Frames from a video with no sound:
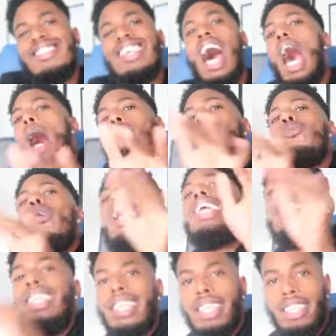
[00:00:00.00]
Top
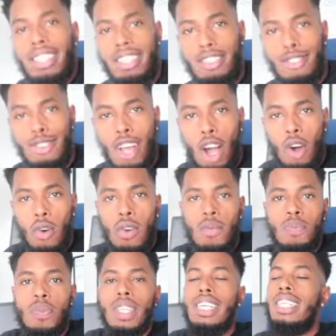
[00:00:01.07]
ranking, you know?
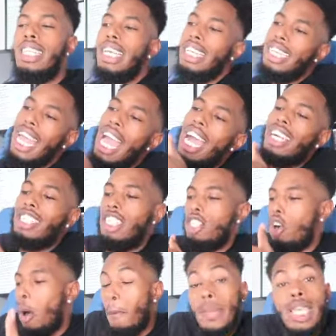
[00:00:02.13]
Then now she
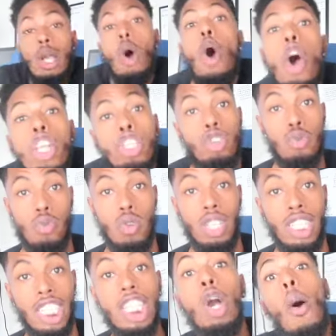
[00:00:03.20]
gonna be on you.
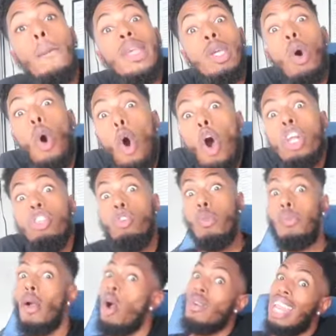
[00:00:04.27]
She gonna be on
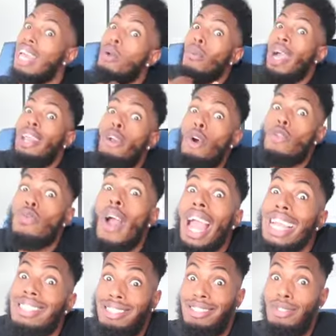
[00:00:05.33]
you, bro, like white on
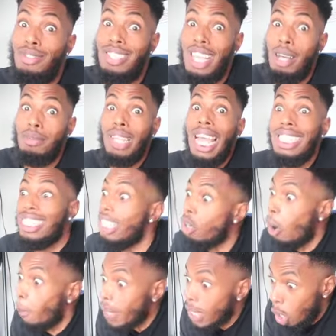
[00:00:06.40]
rice. You see what I'm saying? She
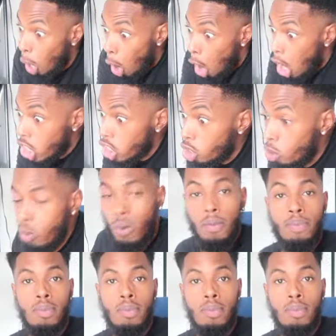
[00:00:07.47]
gonna be on you.